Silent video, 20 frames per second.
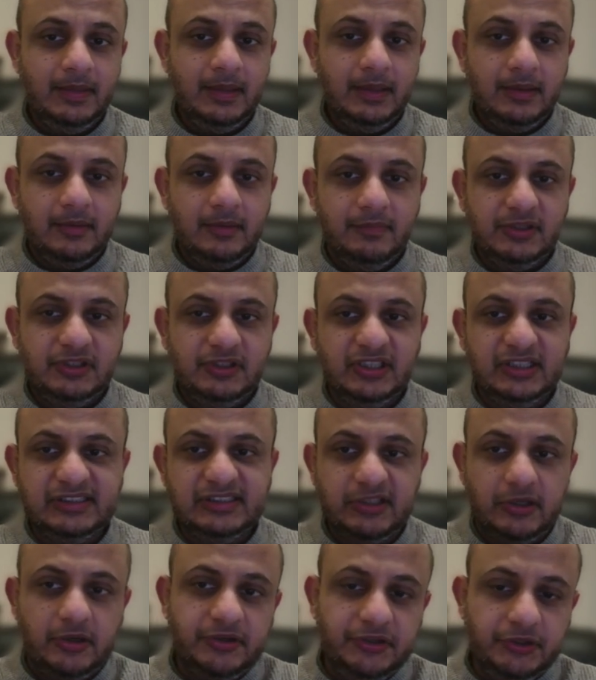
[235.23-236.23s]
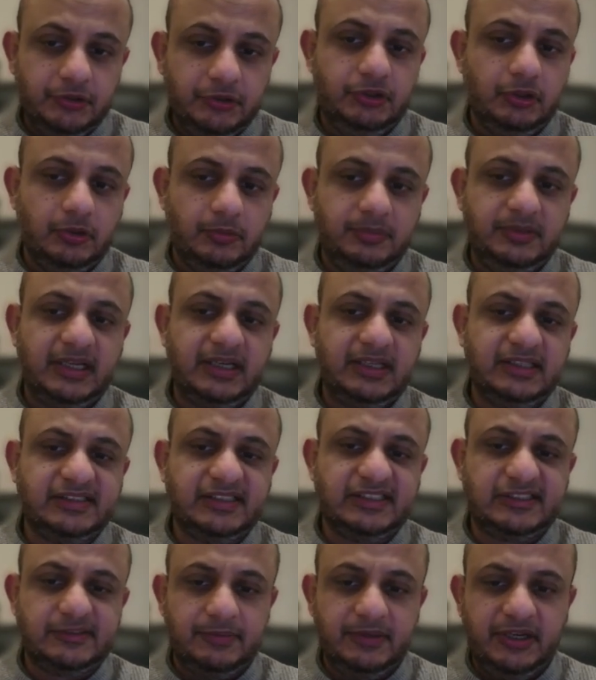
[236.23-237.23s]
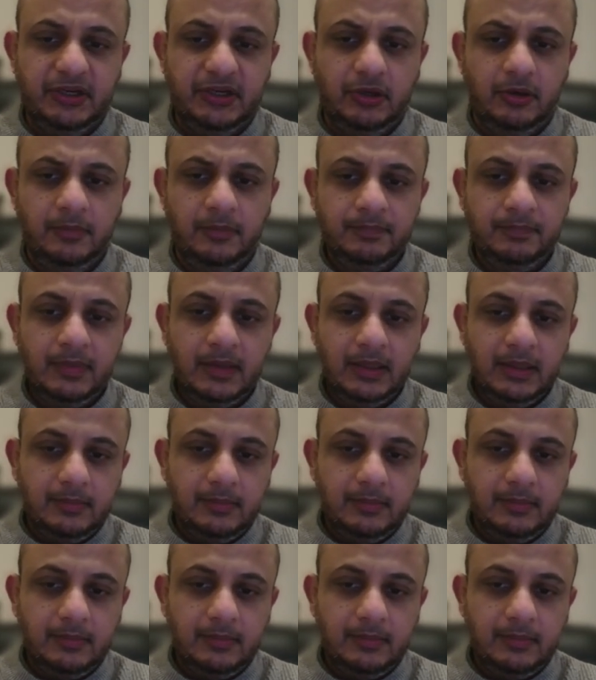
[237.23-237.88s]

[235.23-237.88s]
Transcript: which is on YouTube. There is this video,